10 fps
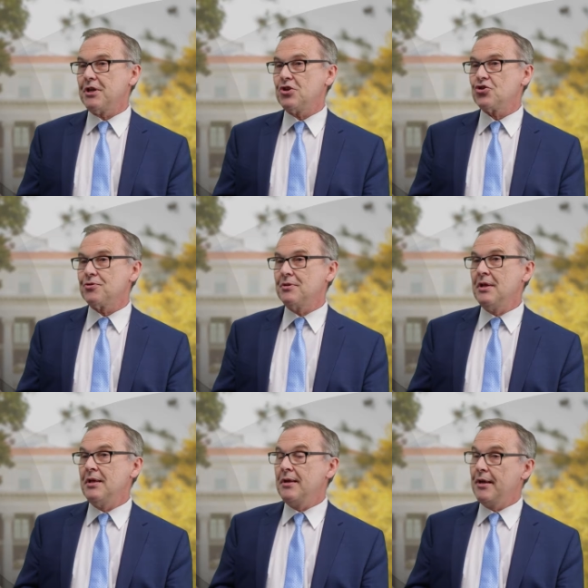
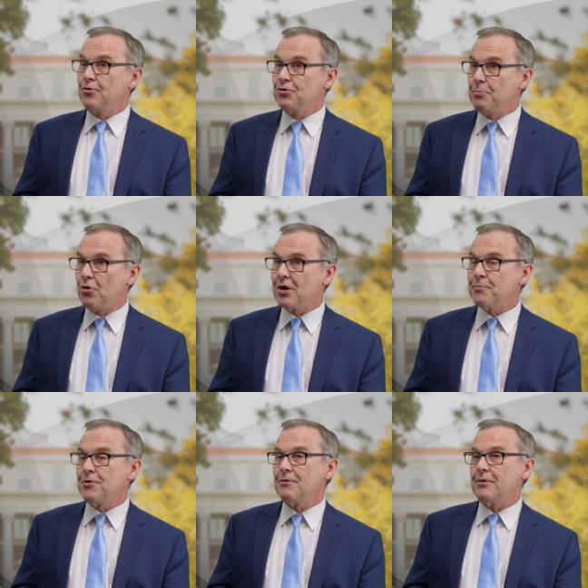Foundation and the
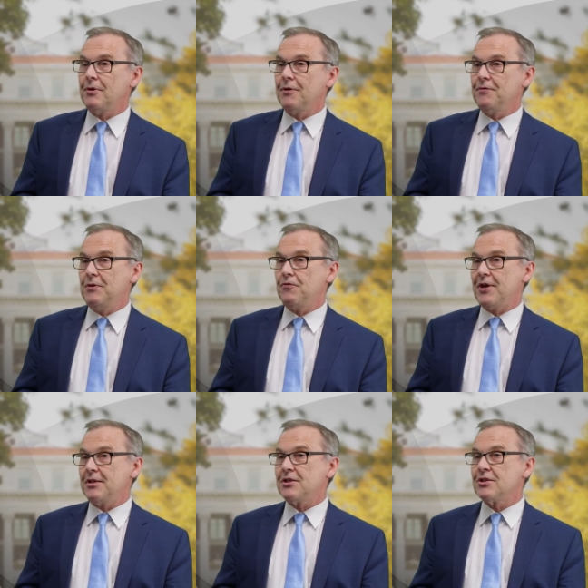Department of
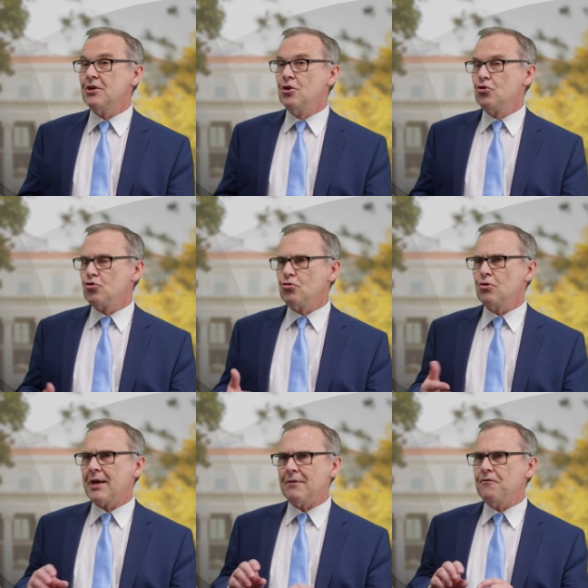Defense to
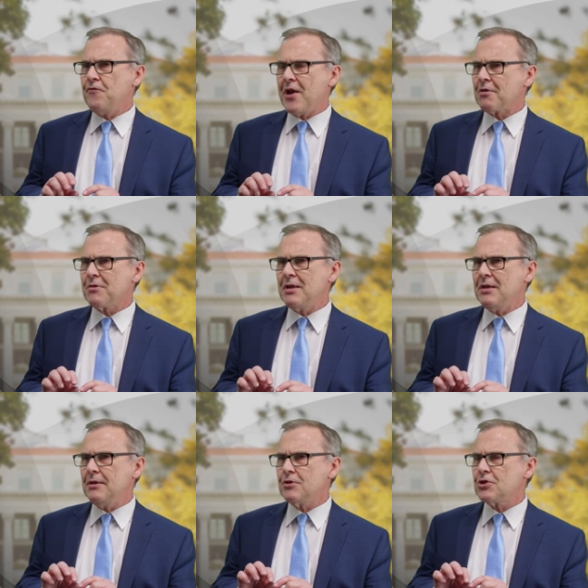look at
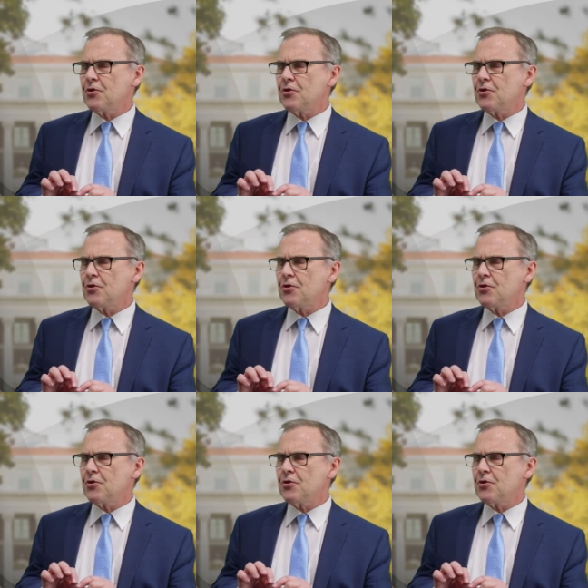very